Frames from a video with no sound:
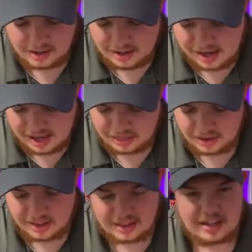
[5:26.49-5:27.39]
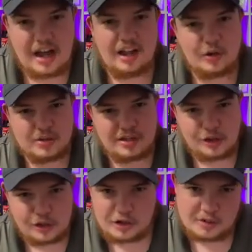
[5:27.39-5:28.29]
Uh, I thought that the hollow was in
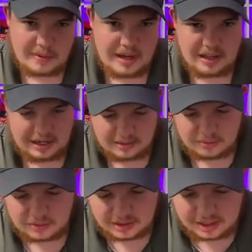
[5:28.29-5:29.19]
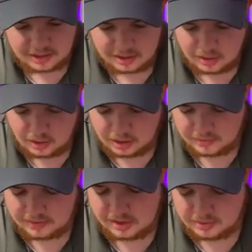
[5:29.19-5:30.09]
the third spot, like like you know
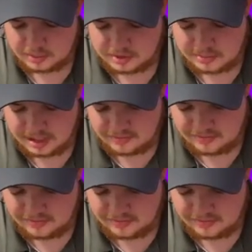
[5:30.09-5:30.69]
all of the other ones, but